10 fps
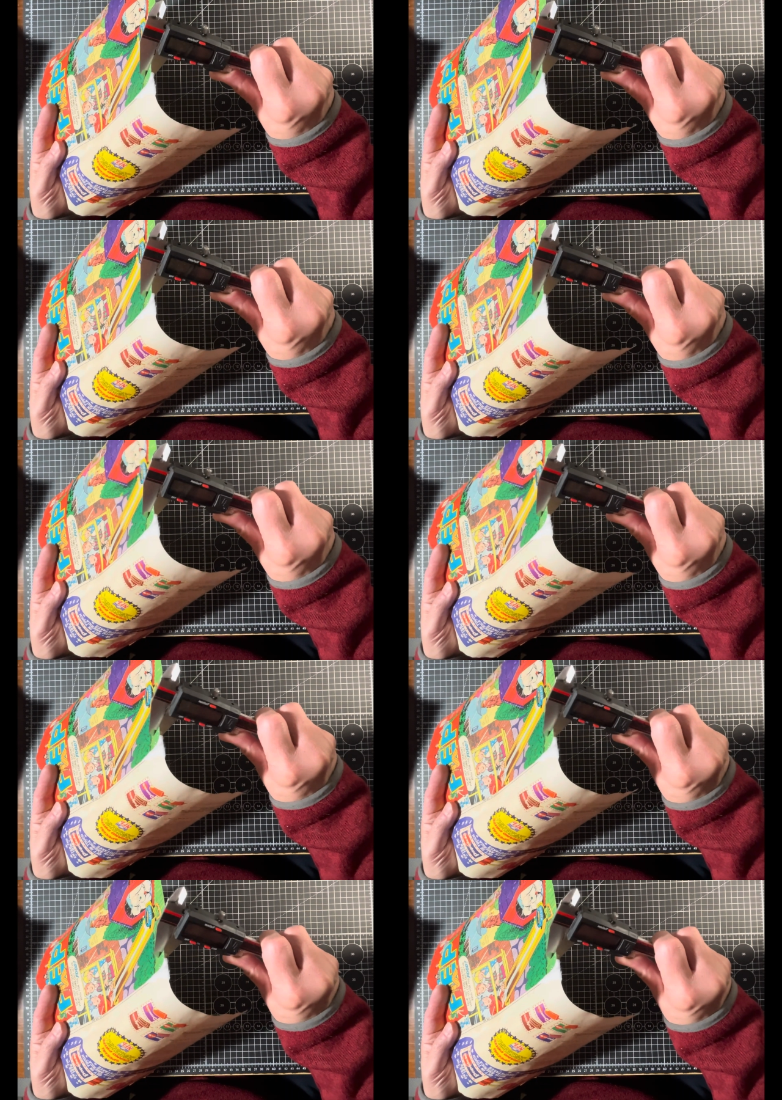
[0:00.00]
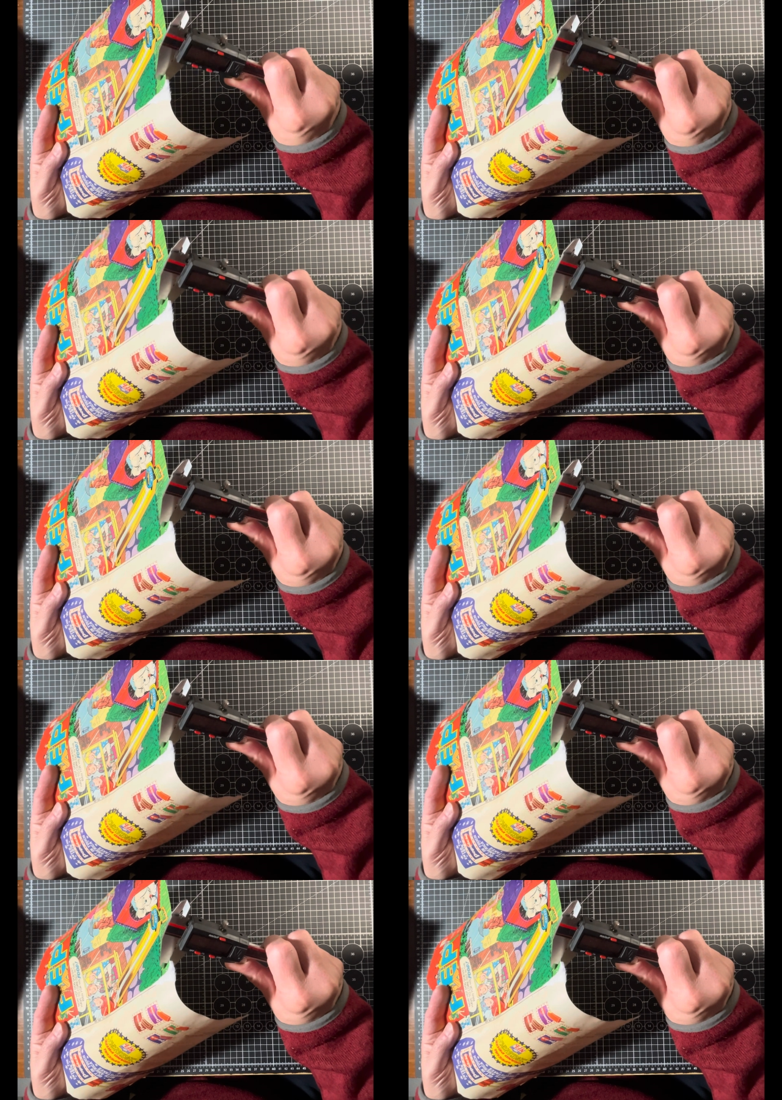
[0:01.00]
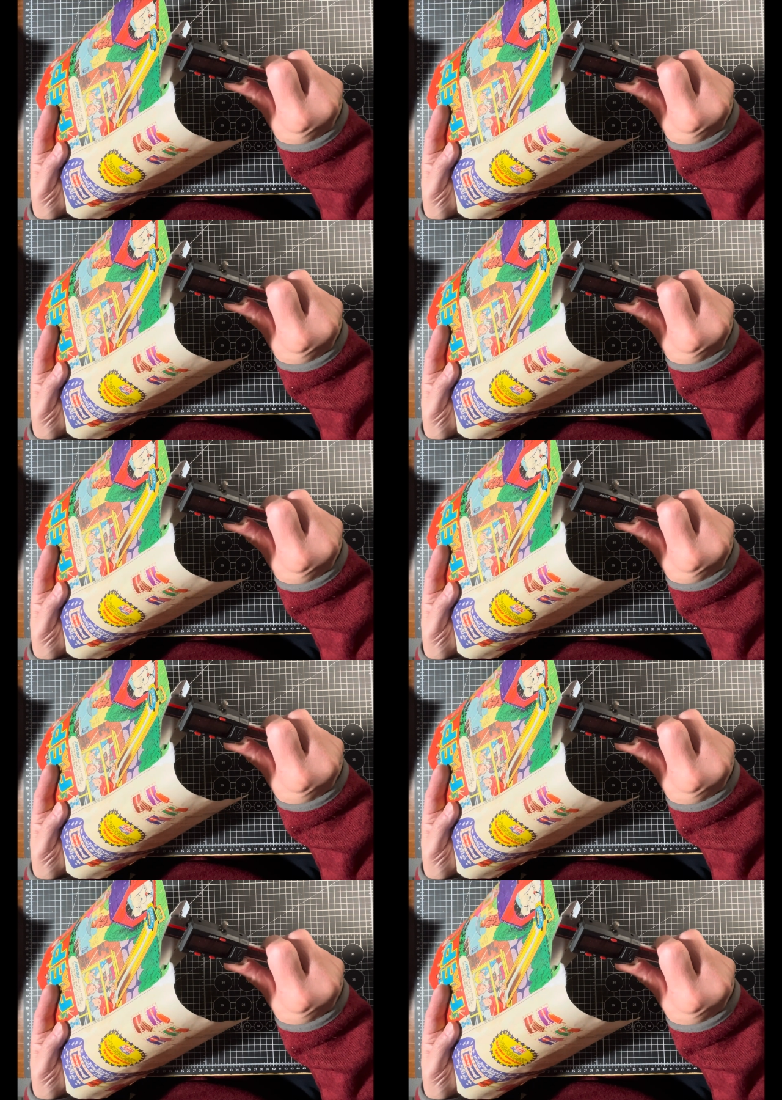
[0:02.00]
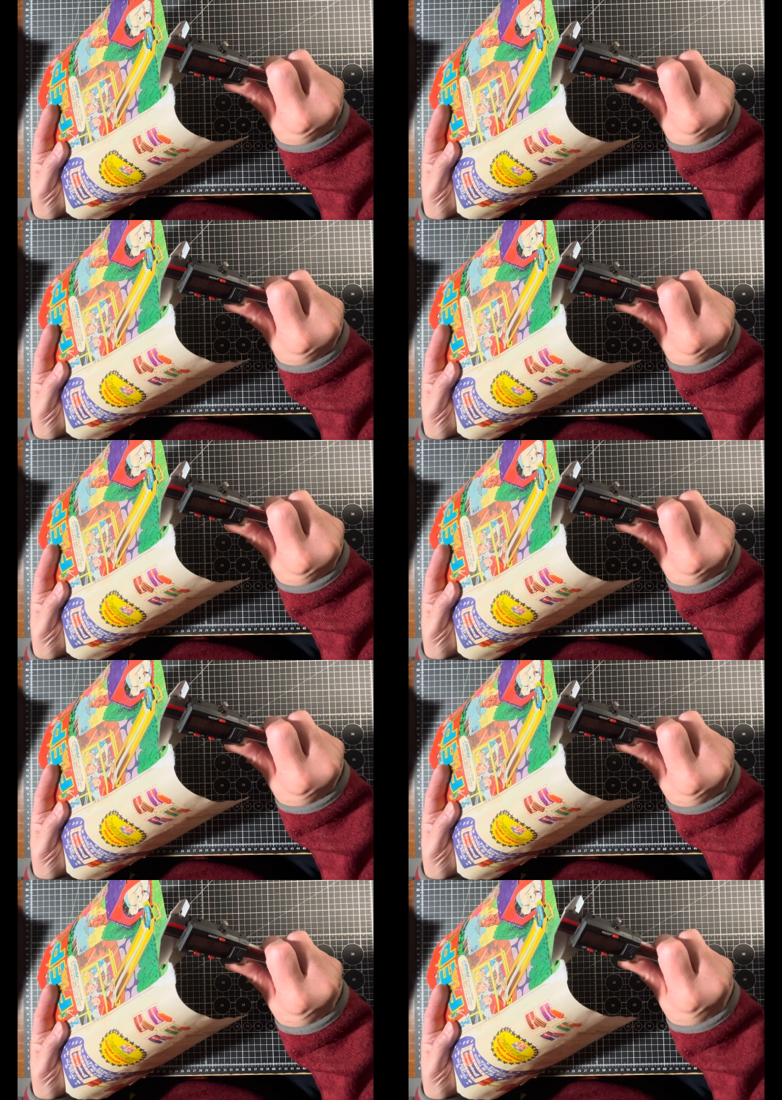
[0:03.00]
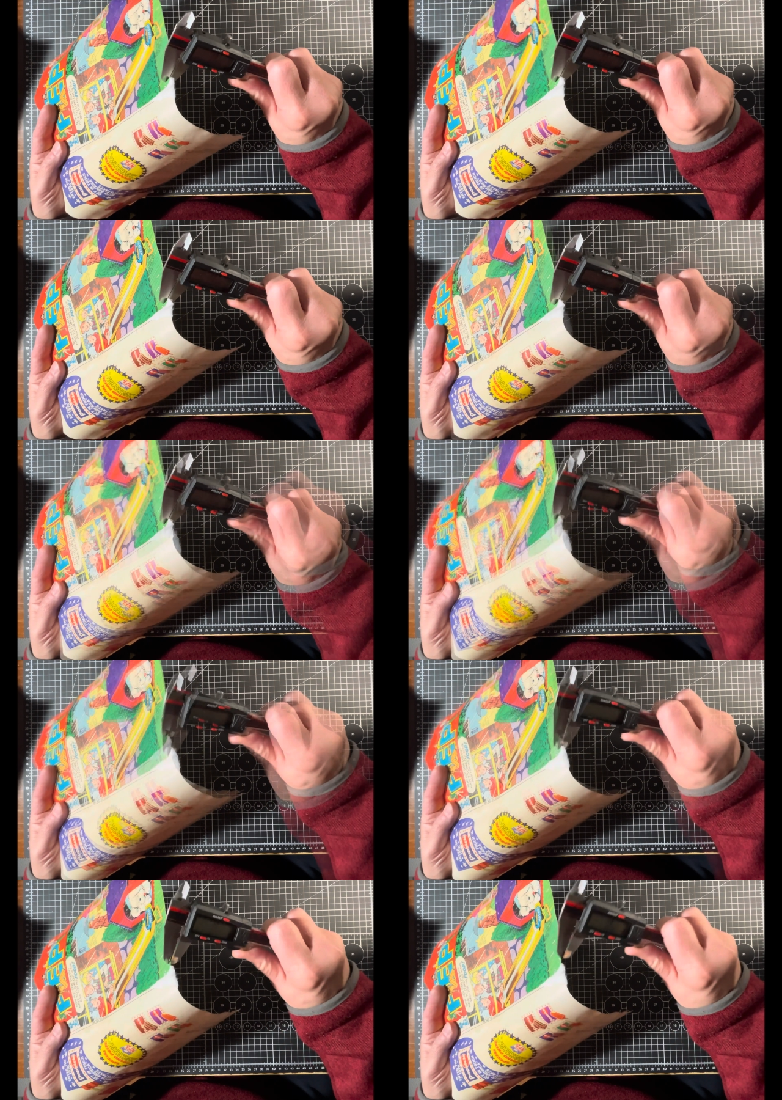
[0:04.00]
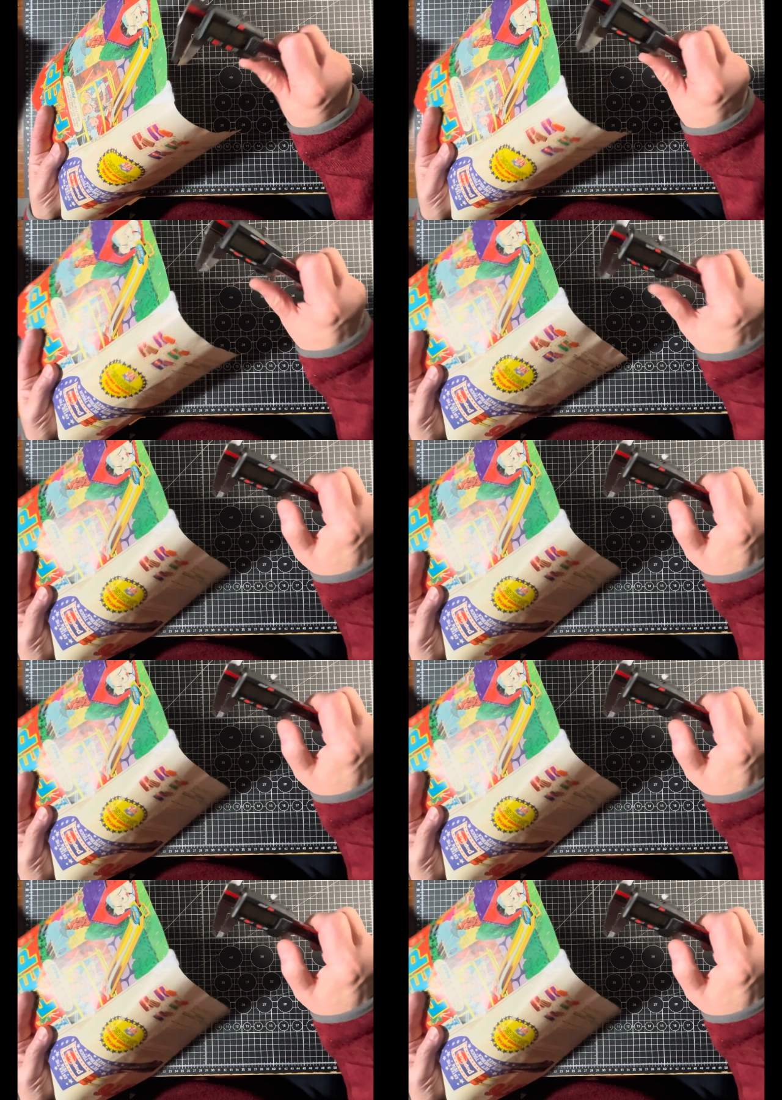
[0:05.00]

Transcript: [unreadable: no face in view]